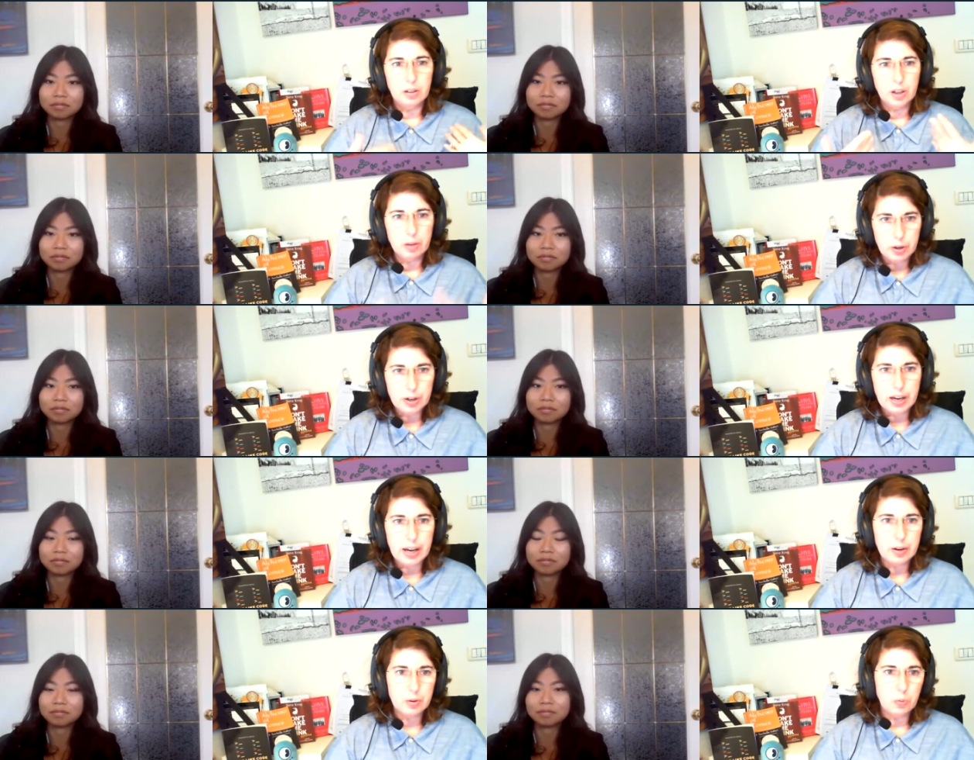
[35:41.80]

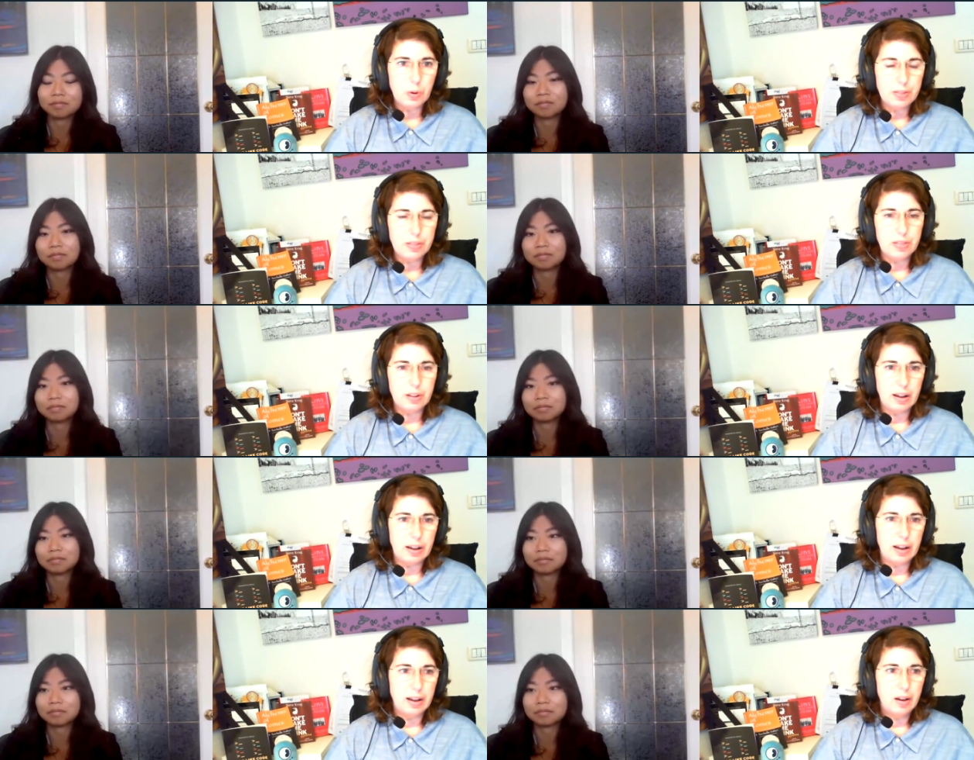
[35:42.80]
Speaker 1: communicate with
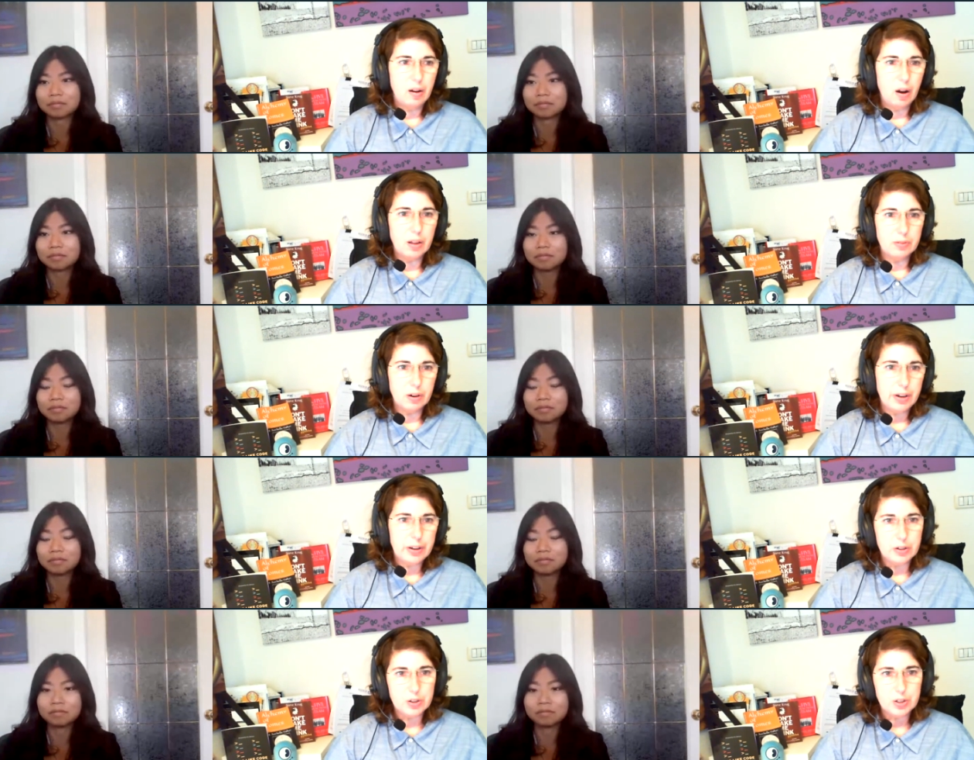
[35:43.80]
all of our
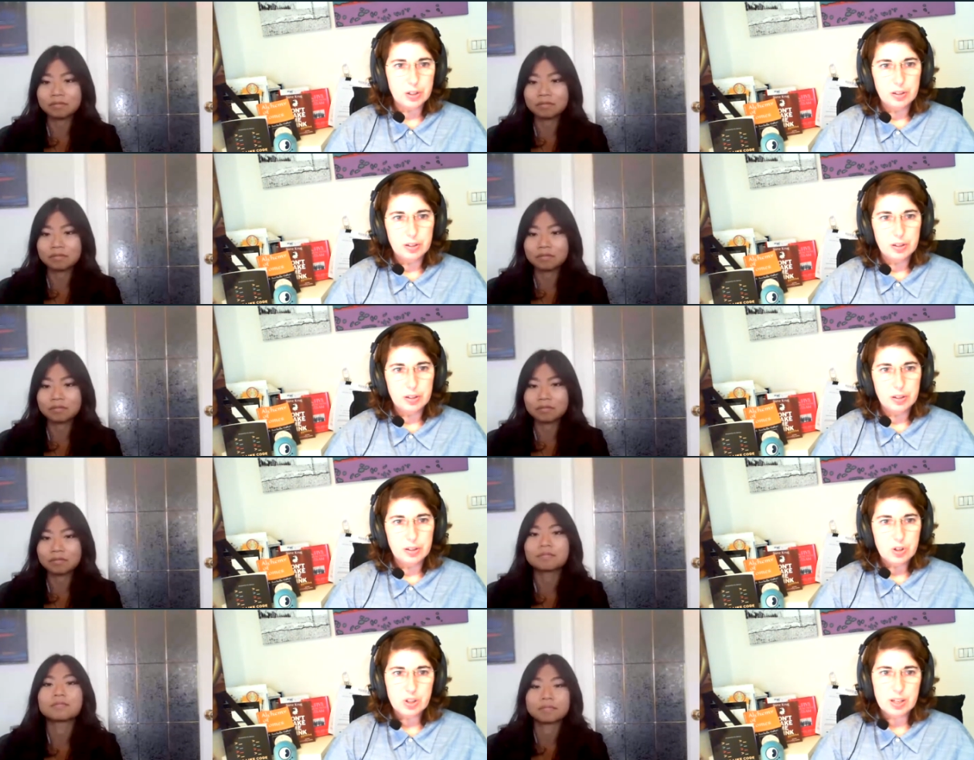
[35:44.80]
readers,
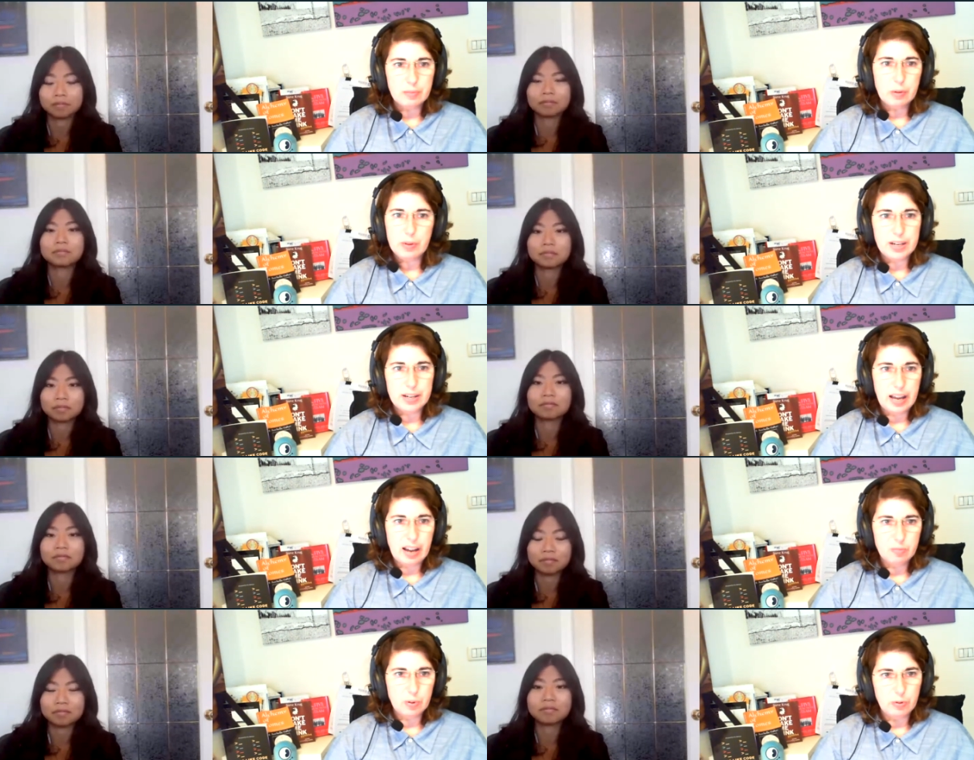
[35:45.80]
which is something we didn't
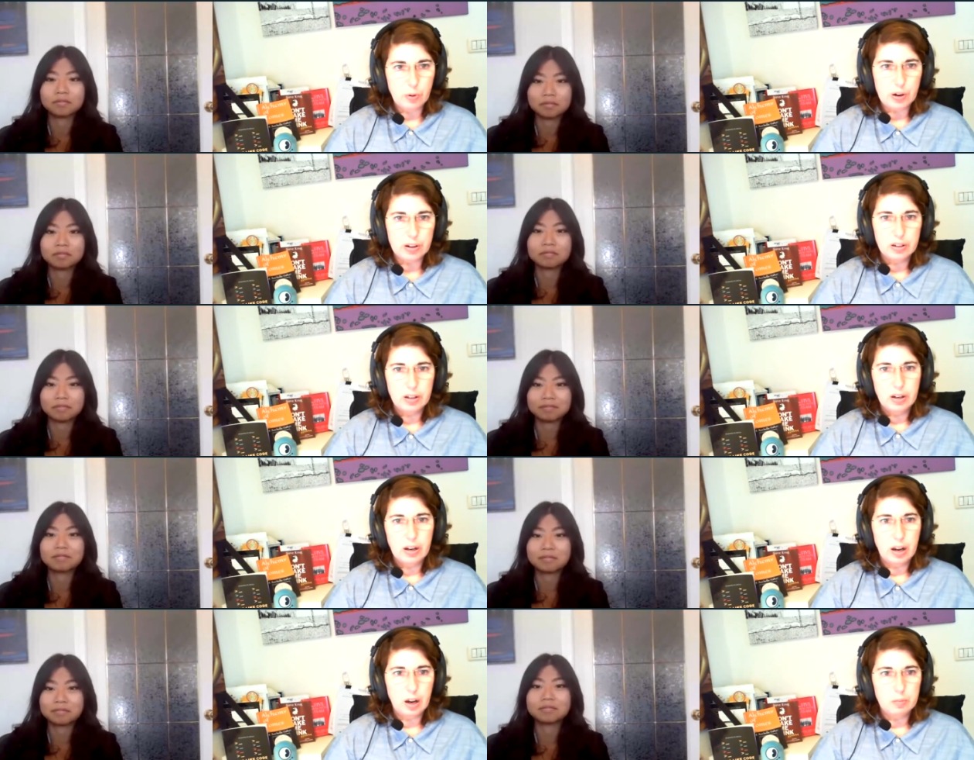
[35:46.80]
have before.
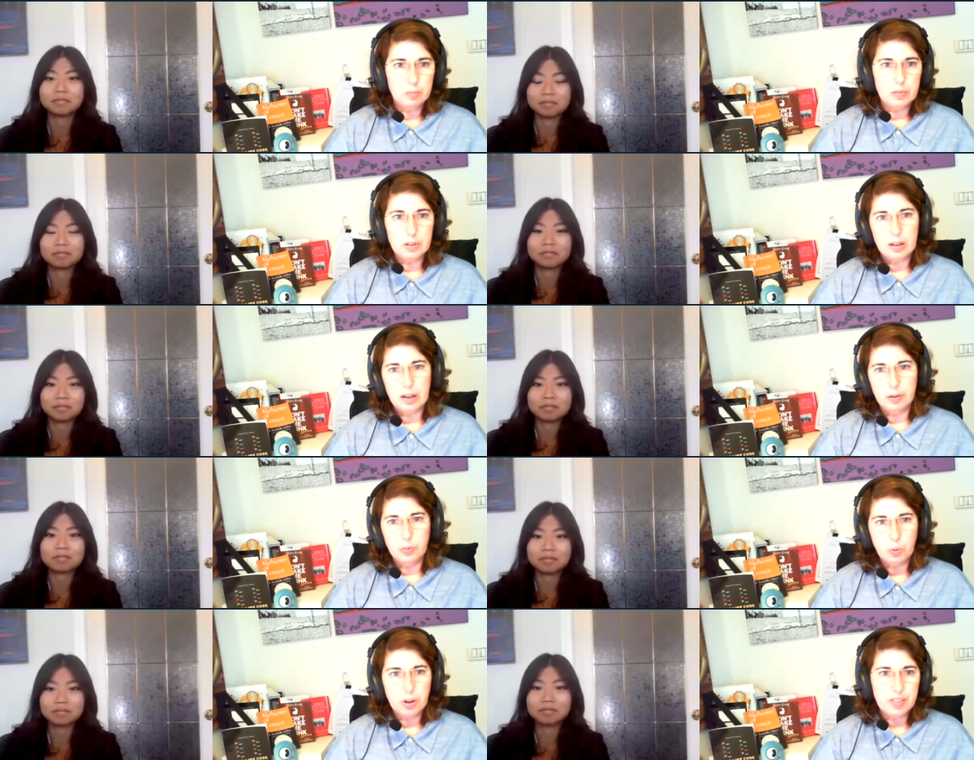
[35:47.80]
Um,
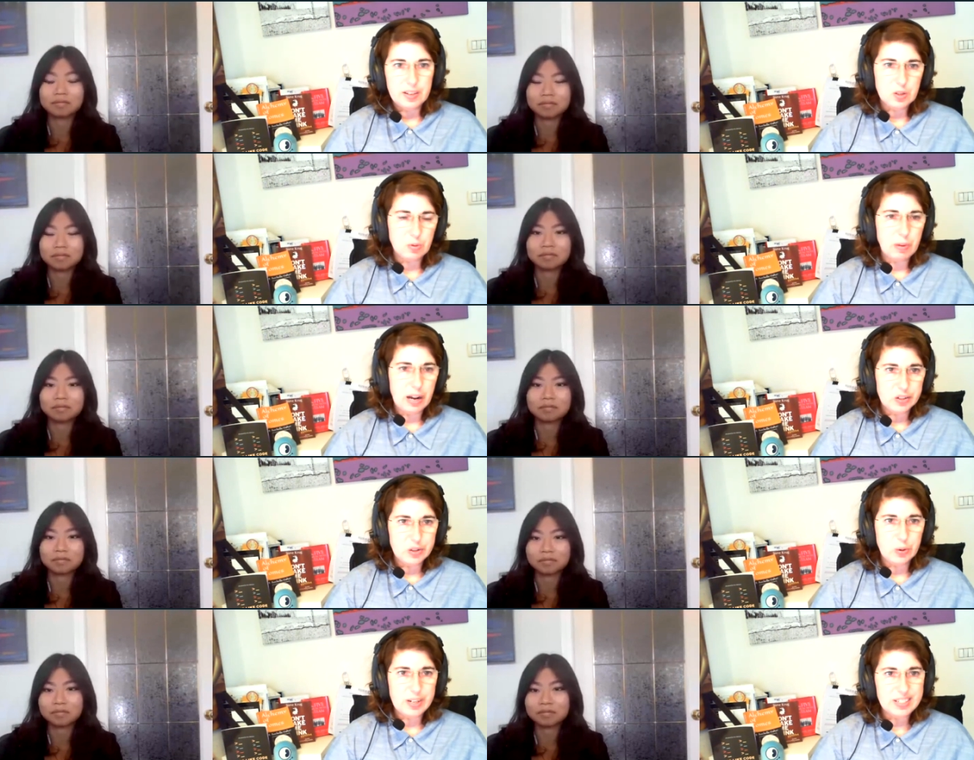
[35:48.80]
will this
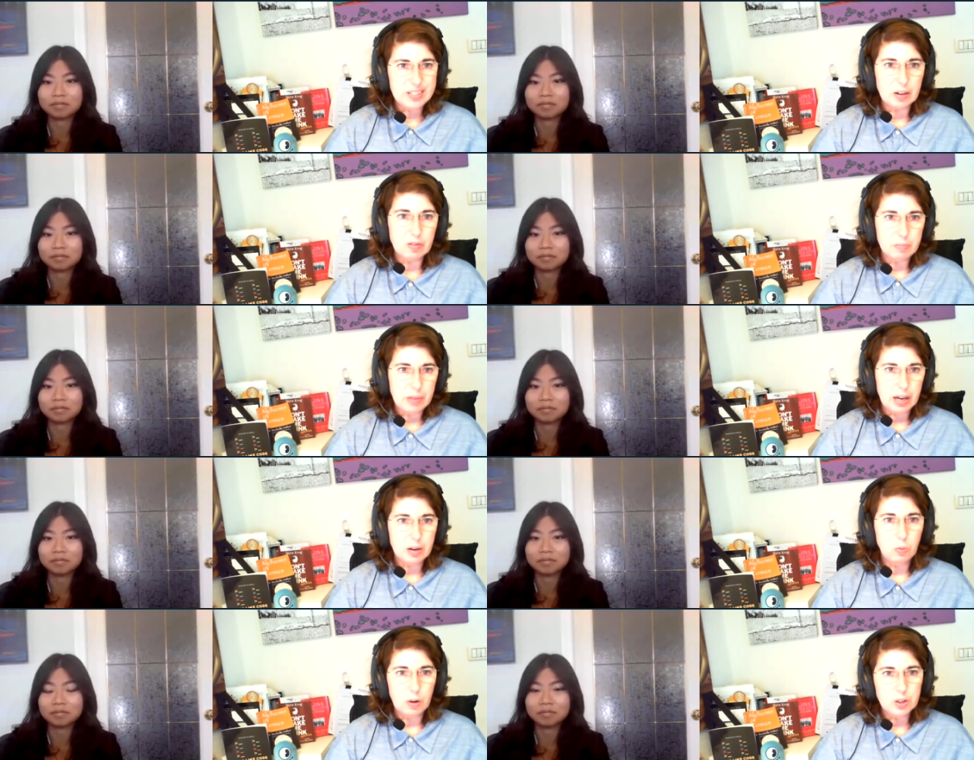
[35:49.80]
repository still
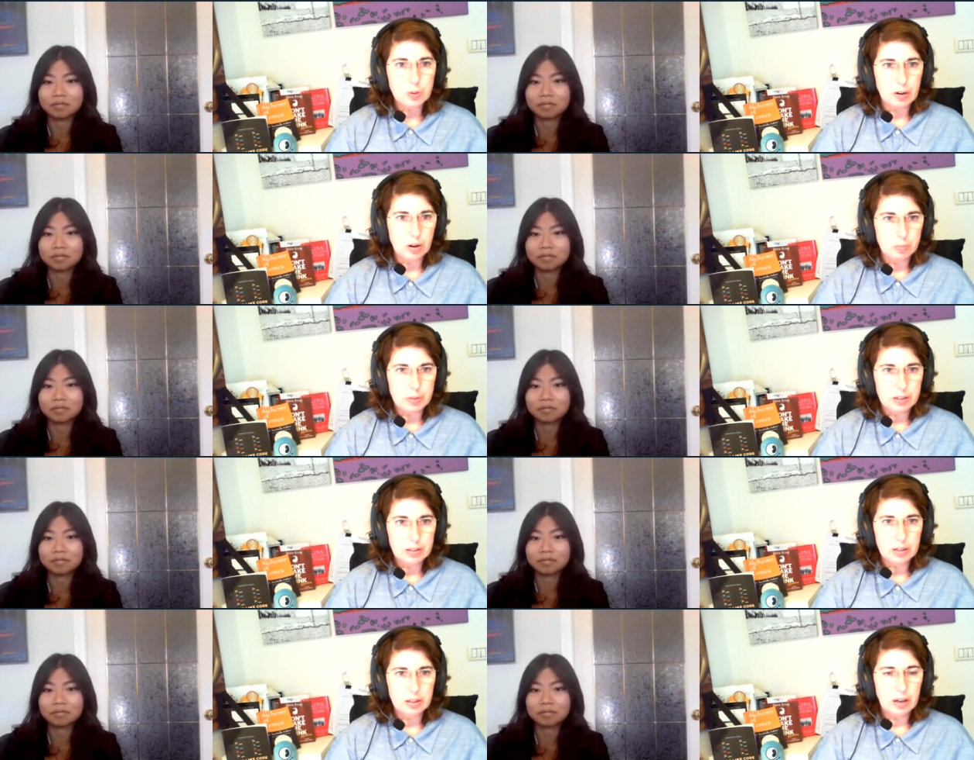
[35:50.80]
remain once we're
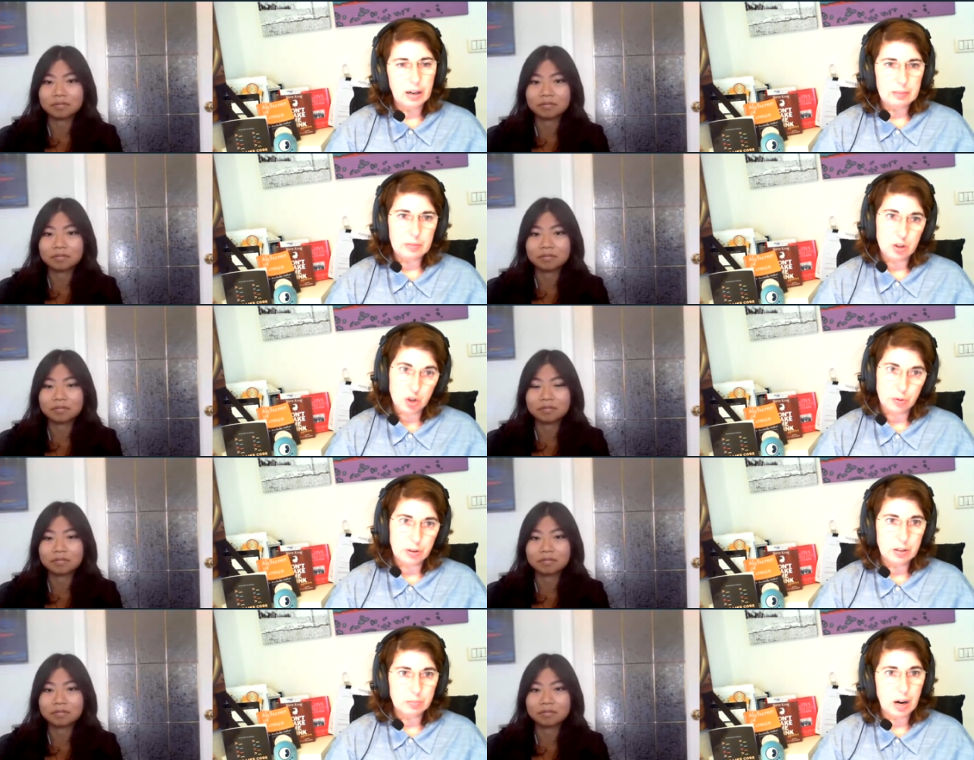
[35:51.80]
open? I'm not
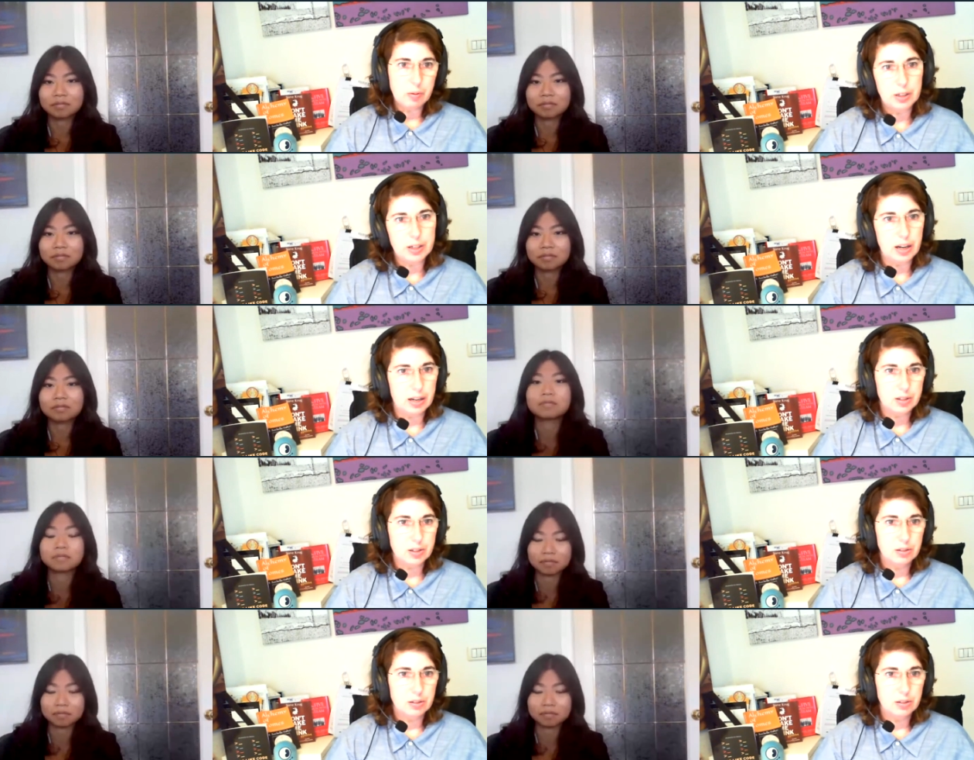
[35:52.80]
sure. Probably not.